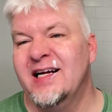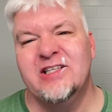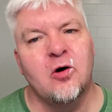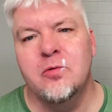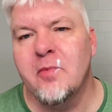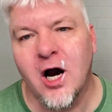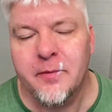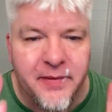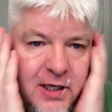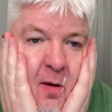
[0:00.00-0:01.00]
Don't mock
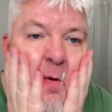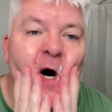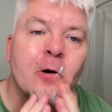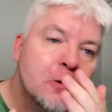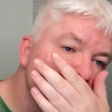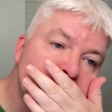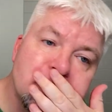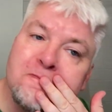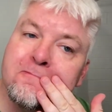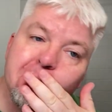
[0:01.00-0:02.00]
me about
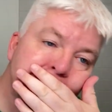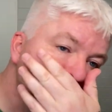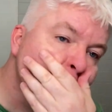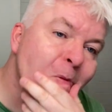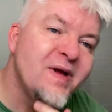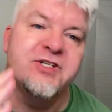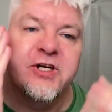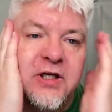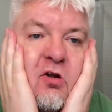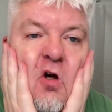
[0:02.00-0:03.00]

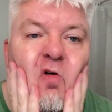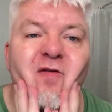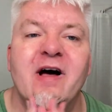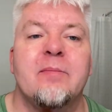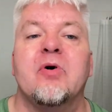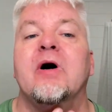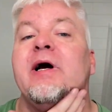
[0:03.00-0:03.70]
mentioning you, fat boy.